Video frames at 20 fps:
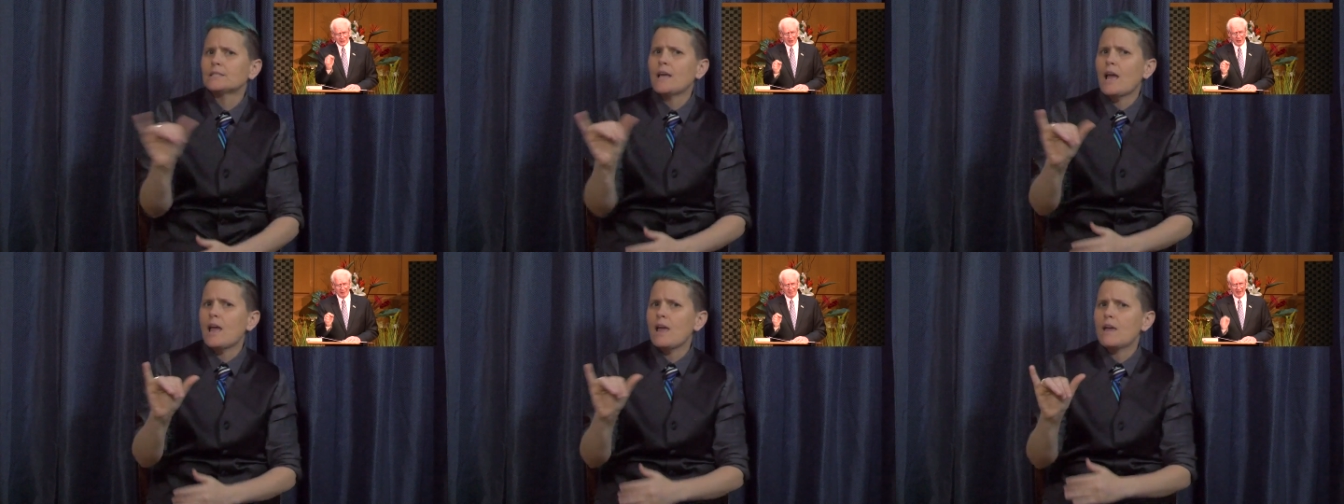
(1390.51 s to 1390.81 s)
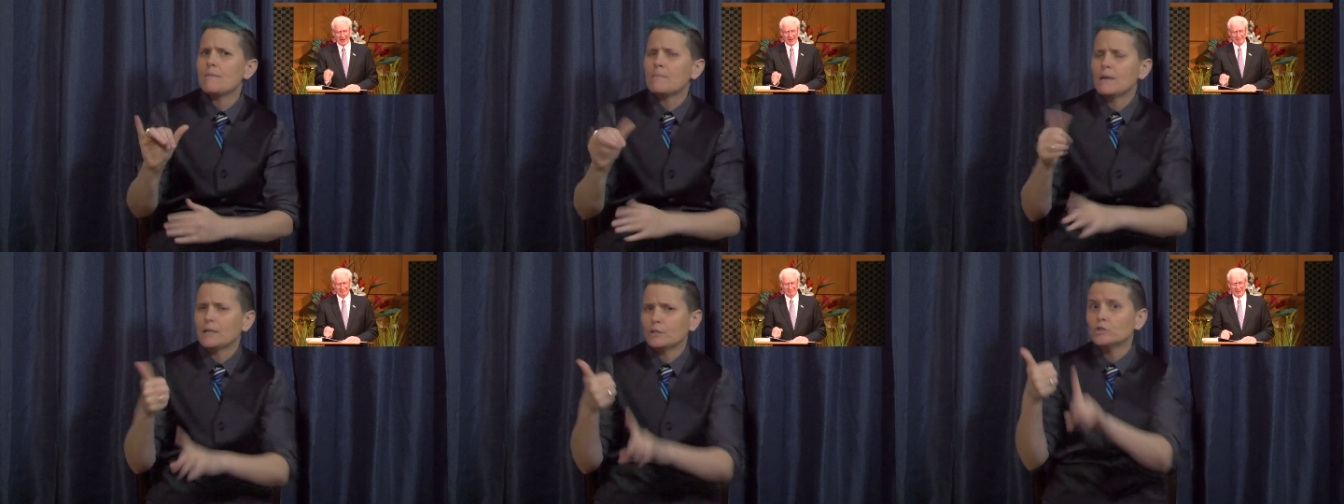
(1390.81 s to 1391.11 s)

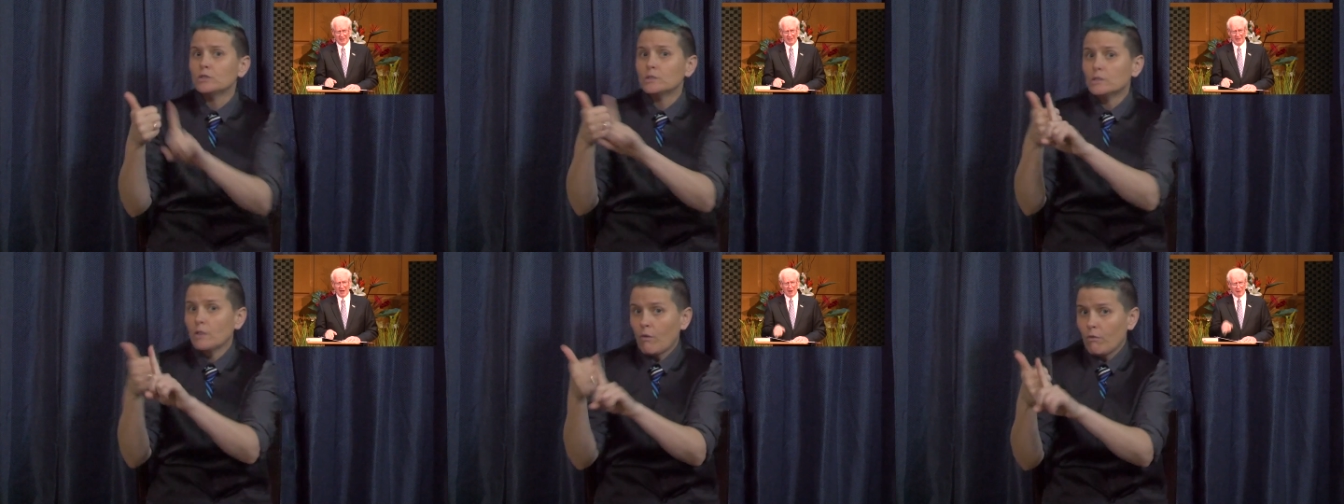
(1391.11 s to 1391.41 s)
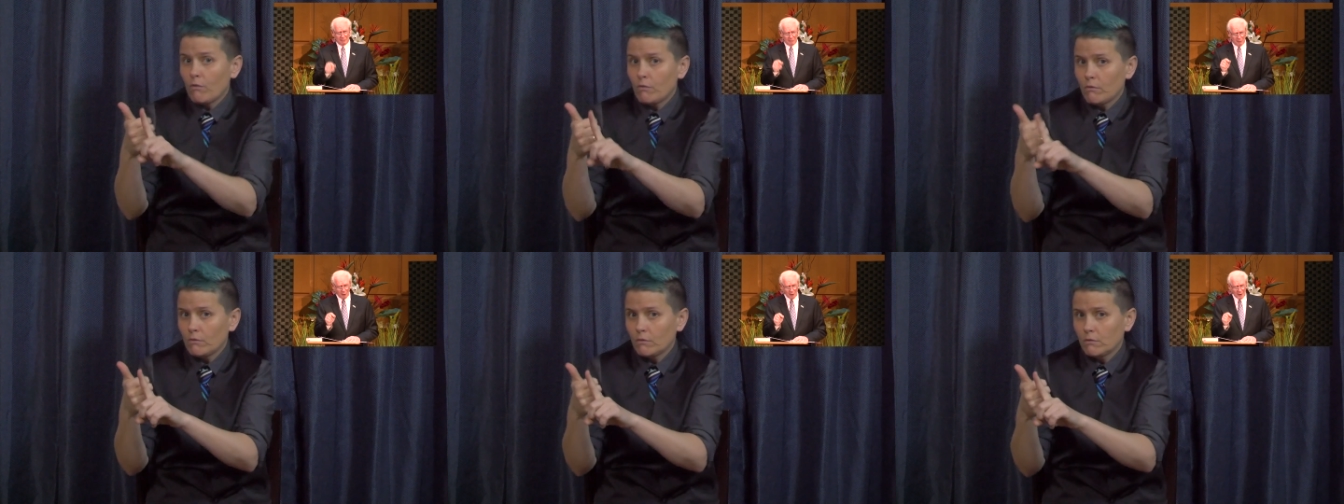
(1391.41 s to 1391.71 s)
commandment
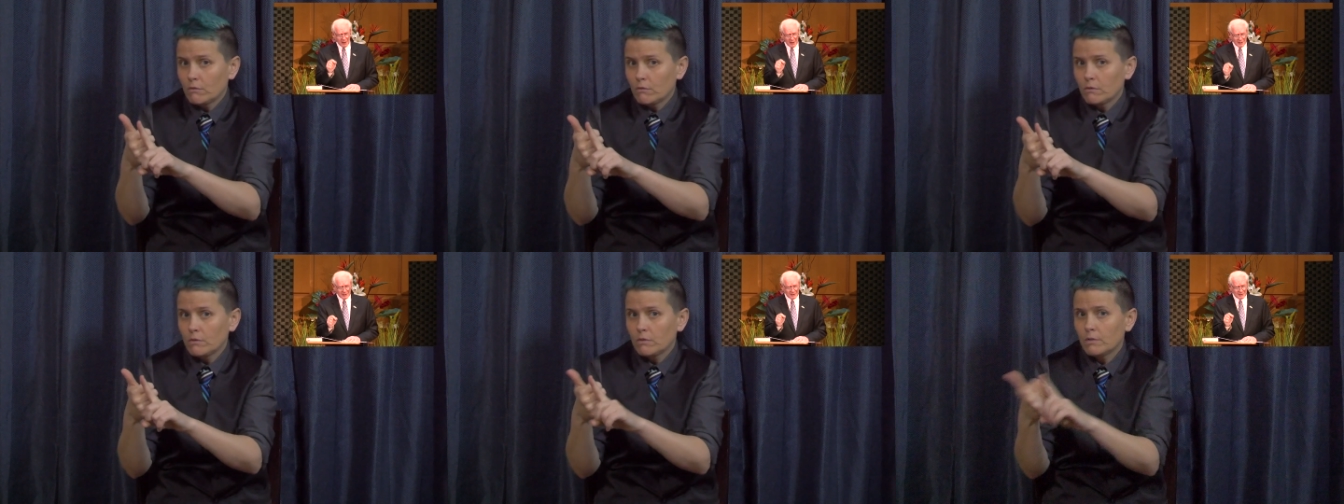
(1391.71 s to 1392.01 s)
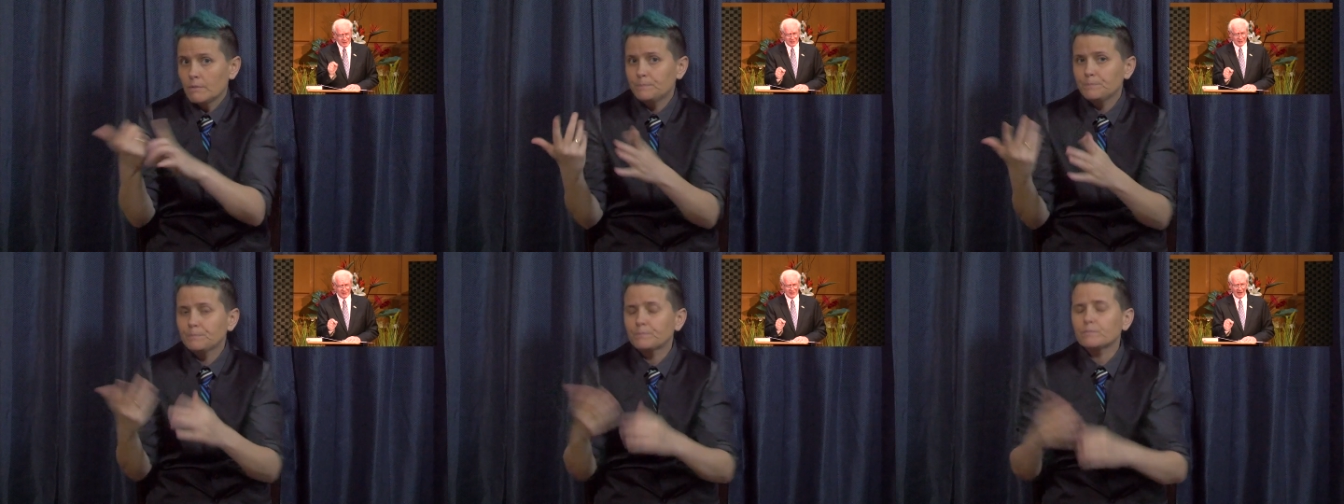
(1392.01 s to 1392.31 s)
for his
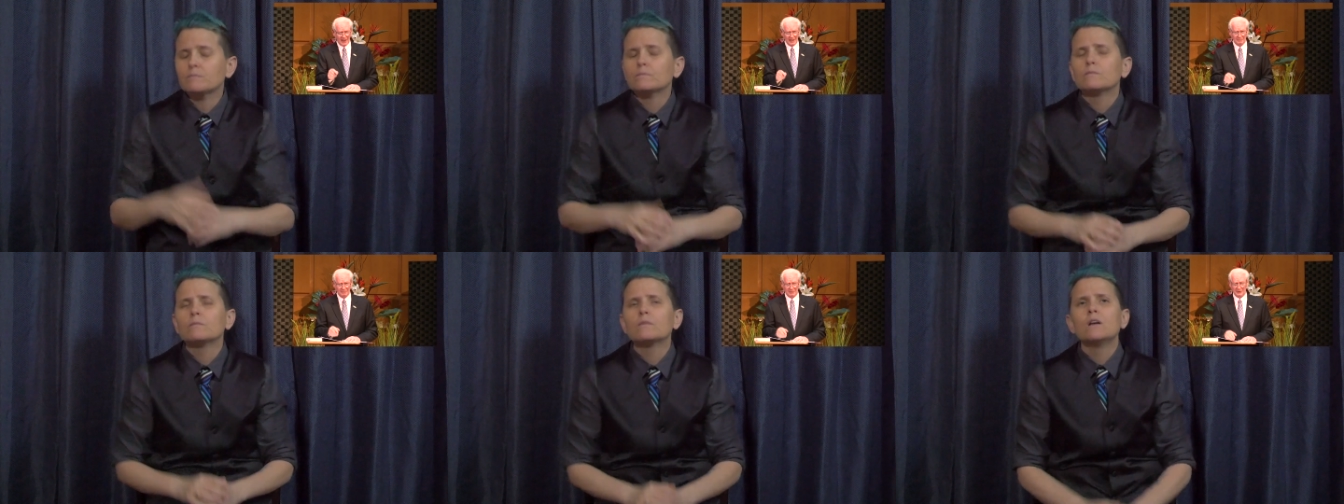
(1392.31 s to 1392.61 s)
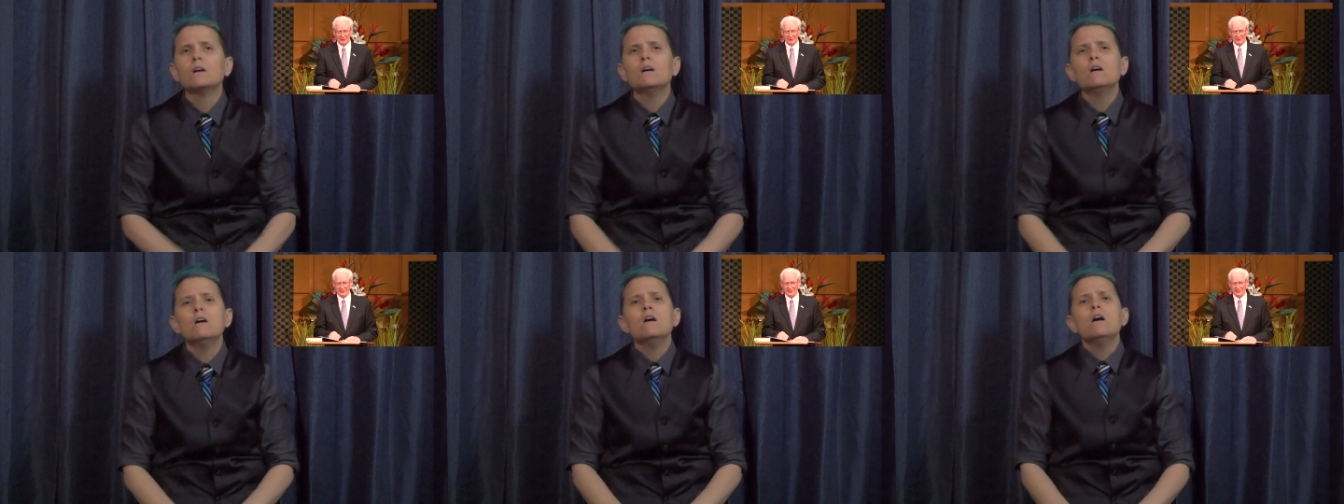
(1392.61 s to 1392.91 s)

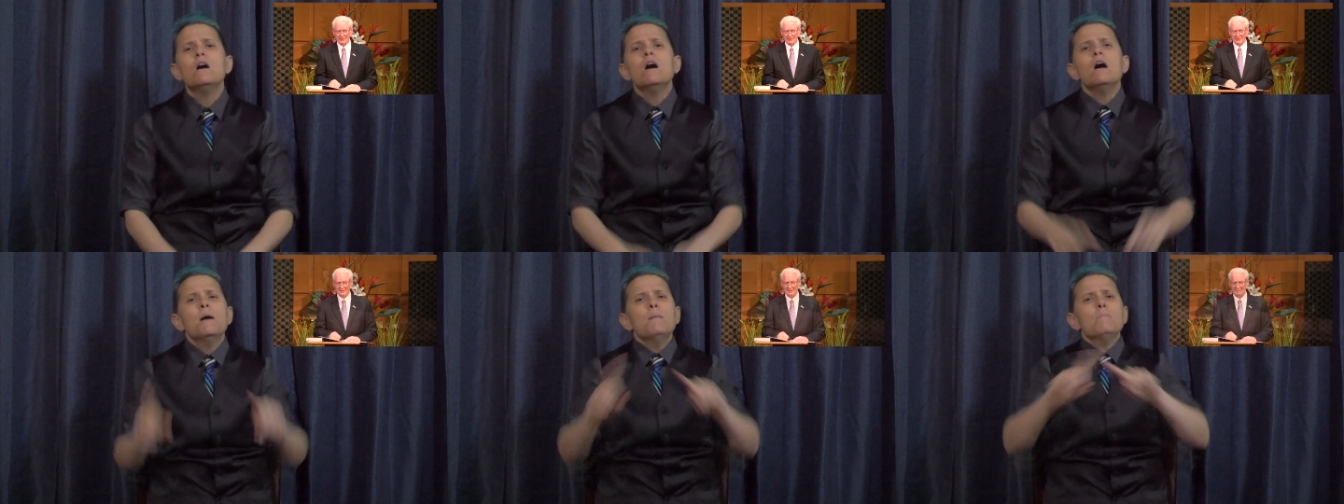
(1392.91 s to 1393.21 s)
disciples